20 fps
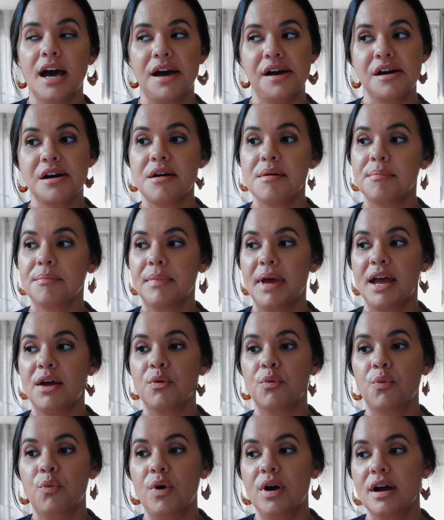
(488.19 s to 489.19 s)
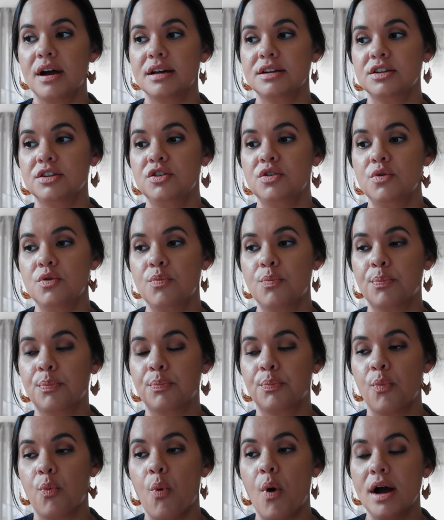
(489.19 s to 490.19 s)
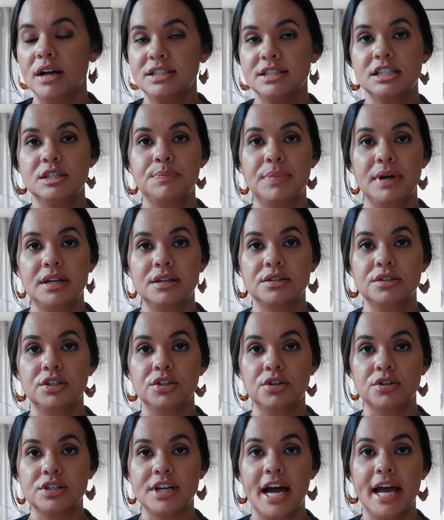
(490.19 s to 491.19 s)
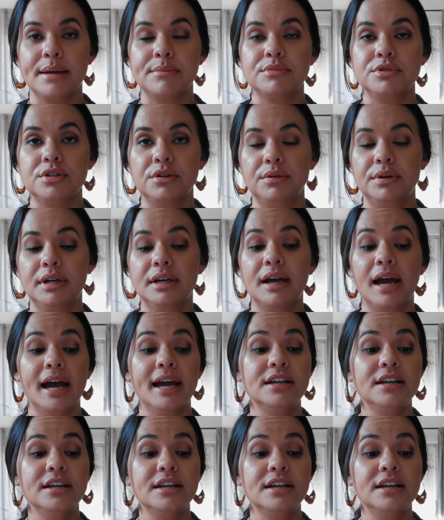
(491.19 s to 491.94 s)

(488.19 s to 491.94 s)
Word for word: um, and what you want to spend your time doing.